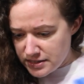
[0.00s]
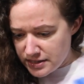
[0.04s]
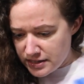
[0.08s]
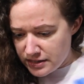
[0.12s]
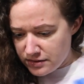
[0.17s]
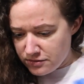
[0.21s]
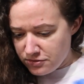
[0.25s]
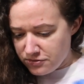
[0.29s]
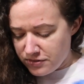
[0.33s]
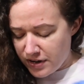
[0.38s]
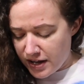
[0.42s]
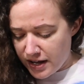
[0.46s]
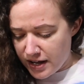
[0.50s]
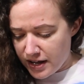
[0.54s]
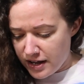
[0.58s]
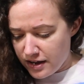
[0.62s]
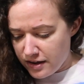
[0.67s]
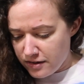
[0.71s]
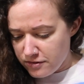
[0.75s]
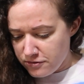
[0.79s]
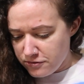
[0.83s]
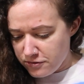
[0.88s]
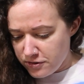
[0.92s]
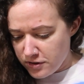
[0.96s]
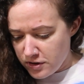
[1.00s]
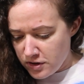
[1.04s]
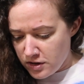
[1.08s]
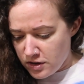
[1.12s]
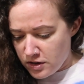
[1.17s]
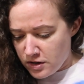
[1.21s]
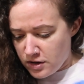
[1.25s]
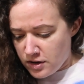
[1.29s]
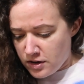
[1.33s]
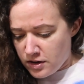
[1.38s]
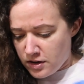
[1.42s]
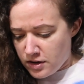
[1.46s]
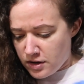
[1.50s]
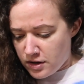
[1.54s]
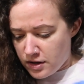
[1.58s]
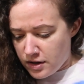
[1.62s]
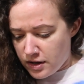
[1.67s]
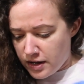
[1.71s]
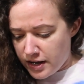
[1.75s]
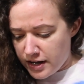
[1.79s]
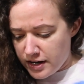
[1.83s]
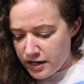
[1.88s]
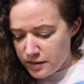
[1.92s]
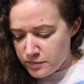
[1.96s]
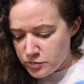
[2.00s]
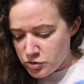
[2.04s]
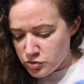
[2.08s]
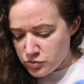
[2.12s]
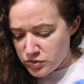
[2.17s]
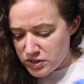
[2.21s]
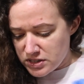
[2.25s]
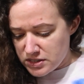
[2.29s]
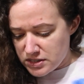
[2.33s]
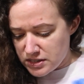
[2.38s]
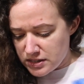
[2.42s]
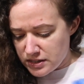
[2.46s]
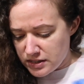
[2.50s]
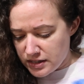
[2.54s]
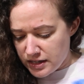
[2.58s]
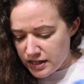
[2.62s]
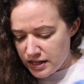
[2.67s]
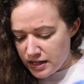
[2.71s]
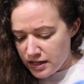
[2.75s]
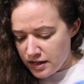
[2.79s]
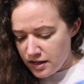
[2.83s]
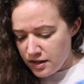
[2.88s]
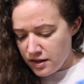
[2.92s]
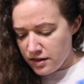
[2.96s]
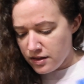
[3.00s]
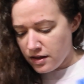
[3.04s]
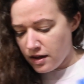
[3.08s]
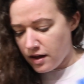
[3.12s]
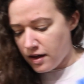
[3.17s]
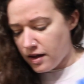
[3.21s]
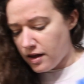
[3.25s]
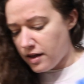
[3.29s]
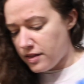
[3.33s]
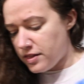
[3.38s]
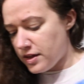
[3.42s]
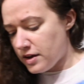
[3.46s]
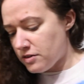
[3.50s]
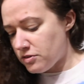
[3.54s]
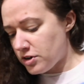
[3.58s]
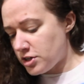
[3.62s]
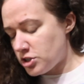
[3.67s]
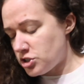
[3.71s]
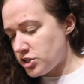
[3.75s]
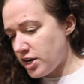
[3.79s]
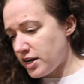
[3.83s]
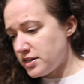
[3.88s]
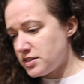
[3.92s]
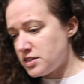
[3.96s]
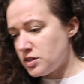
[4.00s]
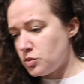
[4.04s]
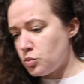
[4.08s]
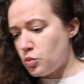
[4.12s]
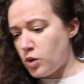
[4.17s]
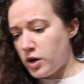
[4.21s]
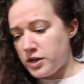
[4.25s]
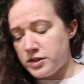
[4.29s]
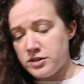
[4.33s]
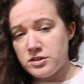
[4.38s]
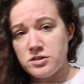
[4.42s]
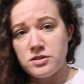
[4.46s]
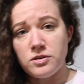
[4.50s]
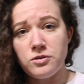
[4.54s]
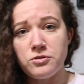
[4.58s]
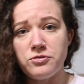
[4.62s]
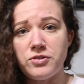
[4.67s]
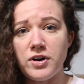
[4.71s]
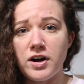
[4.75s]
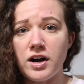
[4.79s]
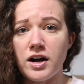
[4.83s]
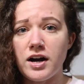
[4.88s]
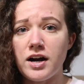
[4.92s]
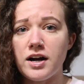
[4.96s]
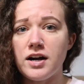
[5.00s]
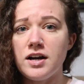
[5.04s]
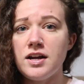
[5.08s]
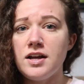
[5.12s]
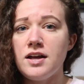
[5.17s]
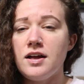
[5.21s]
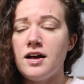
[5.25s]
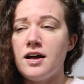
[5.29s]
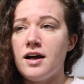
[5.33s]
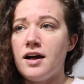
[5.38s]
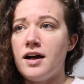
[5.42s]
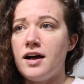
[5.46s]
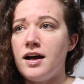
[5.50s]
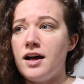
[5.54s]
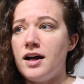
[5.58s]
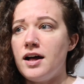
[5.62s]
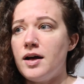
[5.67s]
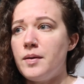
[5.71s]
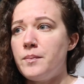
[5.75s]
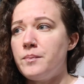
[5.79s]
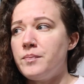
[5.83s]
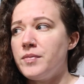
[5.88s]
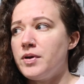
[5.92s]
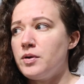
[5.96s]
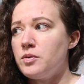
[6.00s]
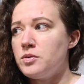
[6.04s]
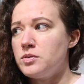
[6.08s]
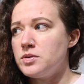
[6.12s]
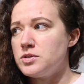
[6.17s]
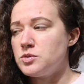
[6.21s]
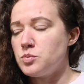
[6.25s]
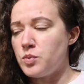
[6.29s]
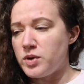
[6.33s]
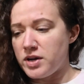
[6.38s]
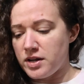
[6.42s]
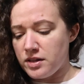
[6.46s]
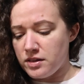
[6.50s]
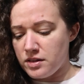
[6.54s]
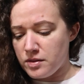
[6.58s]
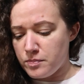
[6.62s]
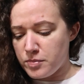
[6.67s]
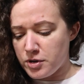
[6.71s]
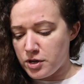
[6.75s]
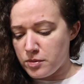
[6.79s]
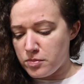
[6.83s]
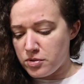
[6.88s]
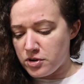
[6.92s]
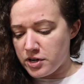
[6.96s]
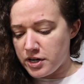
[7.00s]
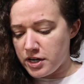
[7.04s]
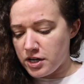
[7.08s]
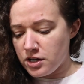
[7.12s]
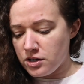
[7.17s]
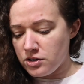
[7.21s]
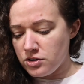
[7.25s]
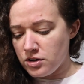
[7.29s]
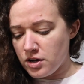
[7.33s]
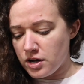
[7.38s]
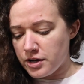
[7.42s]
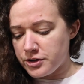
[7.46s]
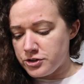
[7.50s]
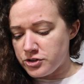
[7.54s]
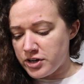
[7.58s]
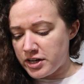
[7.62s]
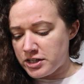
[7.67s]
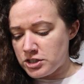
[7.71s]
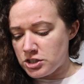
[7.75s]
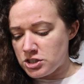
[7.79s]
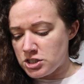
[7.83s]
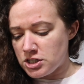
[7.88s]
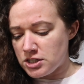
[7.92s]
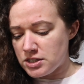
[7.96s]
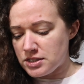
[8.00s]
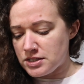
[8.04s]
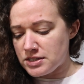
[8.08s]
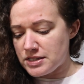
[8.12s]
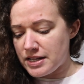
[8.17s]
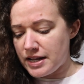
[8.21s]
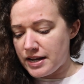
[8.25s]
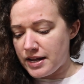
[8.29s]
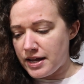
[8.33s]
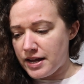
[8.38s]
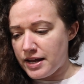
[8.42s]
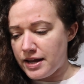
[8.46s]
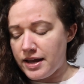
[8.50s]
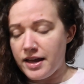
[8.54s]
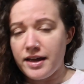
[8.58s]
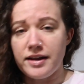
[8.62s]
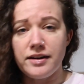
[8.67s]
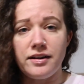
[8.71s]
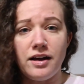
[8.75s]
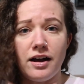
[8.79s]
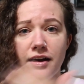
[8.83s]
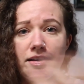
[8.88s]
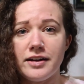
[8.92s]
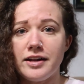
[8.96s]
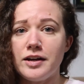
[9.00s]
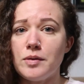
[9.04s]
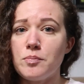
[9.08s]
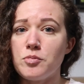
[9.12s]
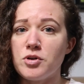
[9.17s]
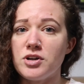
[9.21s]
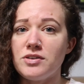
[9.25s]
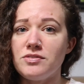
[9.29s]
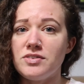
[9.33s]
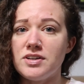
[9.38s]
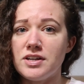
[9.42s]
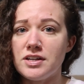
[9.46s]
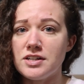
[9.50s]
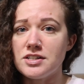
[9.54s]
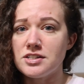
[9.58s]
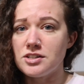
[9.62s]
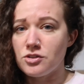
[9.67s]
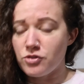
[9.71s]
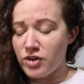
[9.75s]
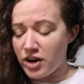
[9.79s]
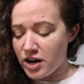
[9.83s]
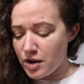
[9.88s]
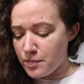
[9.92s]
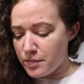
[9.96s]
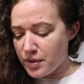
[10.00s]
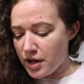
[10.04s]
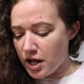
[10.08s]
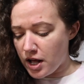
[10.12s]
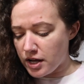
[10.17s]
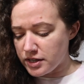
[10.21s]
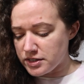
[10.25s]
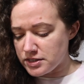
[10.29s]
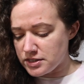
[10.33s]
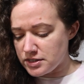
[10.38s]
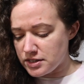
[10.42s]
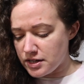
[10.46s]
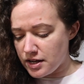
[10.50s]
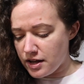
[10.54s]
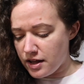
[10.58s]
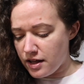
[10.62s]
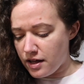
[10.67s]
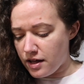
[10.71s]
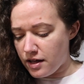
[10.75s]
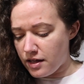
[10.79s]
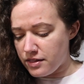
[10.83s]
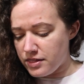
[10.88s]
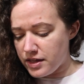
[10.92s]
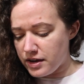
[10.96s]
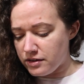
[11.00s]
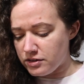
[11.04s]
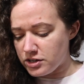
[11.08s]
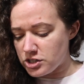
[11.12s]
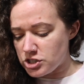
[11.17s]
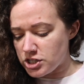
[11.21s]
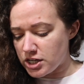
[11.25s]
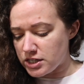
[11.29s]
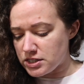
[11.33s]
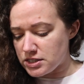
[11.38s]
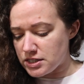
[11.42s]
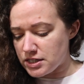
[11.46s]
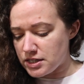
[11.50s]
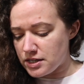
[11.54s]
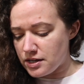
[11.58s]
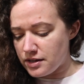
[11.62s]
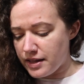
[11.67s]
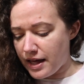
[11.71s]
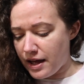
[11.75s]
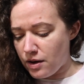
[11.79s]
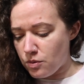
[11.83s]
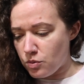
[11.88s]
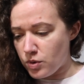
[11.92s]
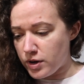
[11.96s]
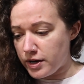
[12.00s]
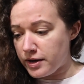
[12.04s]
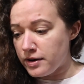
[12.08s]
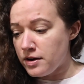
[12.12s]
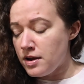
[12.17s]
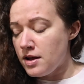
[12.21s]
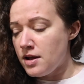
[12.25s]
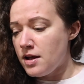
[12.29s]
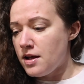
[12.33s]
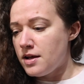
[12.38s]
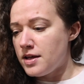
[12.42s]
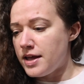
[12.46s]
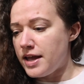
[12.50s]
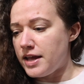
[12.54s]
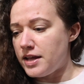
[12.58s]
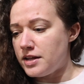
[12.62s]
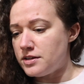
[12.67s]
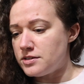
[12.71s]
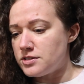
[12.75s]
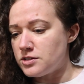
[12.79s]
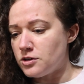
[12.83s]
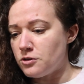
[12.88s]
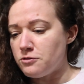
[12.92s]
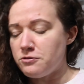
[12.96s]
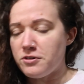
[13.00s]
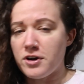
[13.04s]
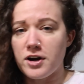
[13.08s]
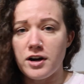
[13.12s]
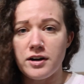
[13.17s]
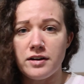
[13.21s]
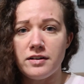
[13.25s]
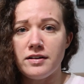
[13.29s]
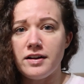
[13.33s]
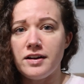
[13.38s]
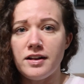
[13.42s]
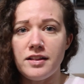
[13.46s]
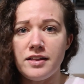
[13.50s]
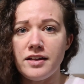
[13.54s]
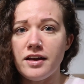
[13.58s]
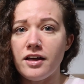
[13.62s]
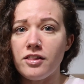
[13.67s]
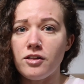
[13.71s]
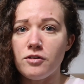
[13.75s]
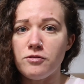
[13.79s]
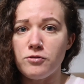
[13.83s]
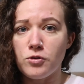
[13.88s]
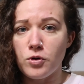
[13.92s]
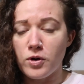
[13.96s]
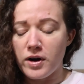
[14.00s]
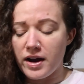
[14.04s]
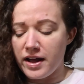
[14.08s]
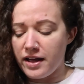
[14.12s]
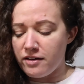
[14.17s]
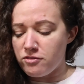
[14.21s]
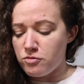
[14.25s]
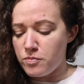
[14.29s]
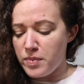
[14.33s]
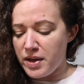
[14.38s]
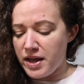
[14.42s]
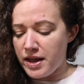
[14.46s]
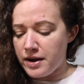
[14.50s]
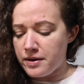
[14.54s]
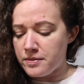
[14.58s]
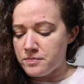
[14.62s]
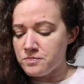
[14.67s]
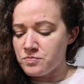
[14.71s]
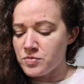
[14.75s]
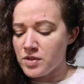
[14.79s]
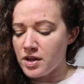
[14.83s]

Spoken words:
in 5 items recently. They rejected one so far. It was one of the Burberry trenches that I had gotten in a previous ThredUp box. They rejected that one. And so far, none of the other 4 have been